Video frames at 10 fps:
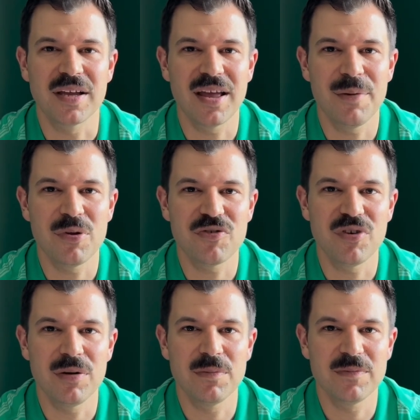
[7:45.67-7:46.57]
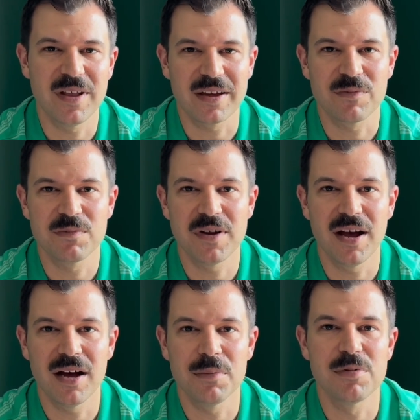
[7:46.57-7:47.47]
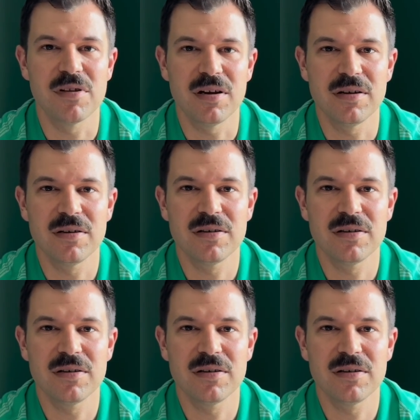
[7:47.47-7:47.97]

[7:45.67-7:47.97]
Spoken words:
chemistry, like Doubs and